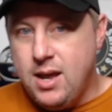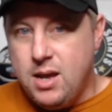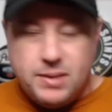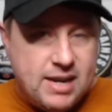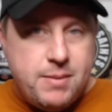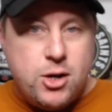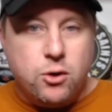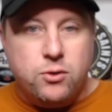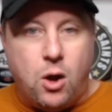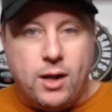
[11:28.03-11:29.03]
But give me
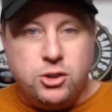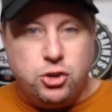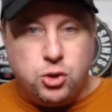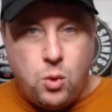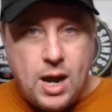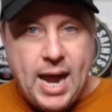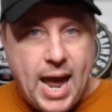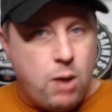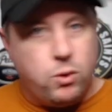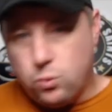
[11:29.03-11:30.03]
your thoughts. Juwan
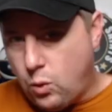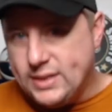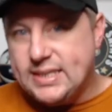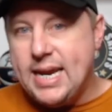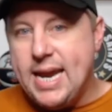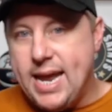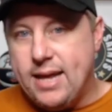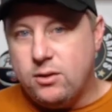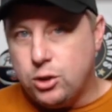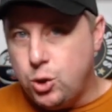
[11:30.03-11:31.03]
Howard, once
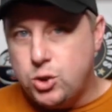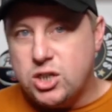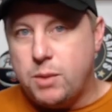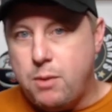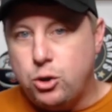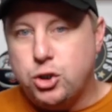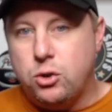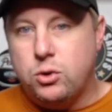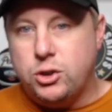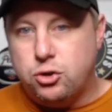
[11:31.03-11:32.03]
again, loses
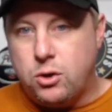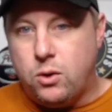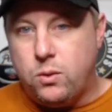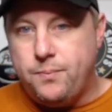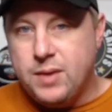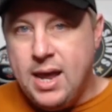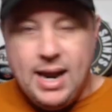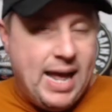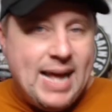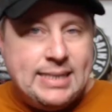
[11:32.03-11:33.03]
emotional control.
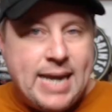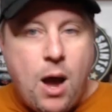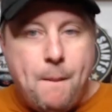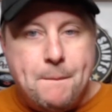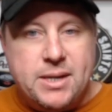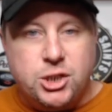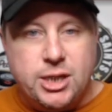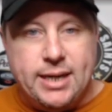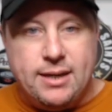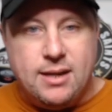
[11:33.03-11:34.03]
Now, I doubt
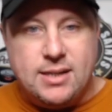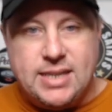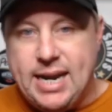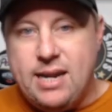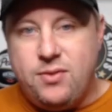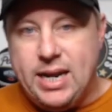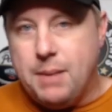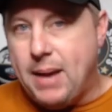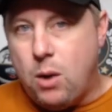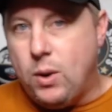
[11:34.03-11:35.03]
Michigan does anything
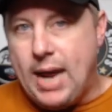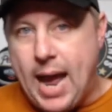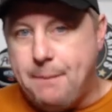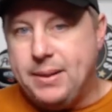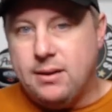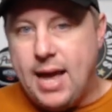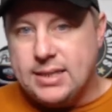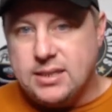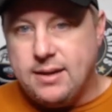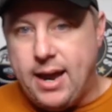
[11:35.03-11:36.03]
about what happened
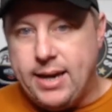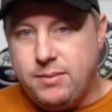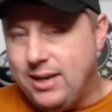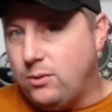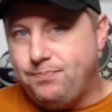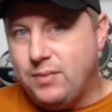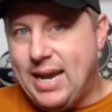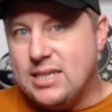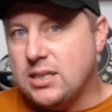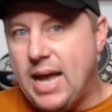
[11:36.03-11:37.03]
last night. Hell,
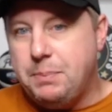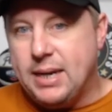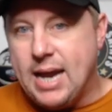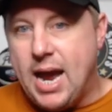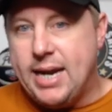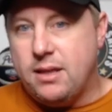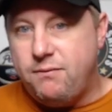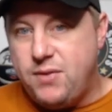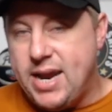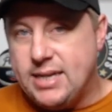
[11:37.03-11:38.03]
he slapped a guy in the
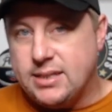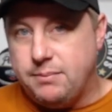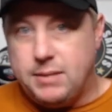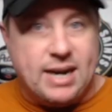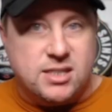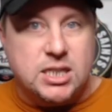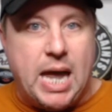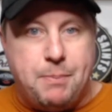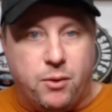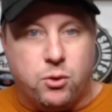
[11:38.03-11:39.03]
face and got a
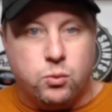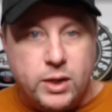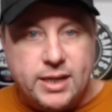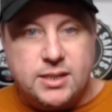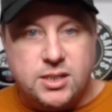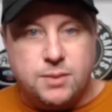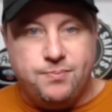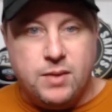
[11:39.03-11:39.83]
slap on the wrist.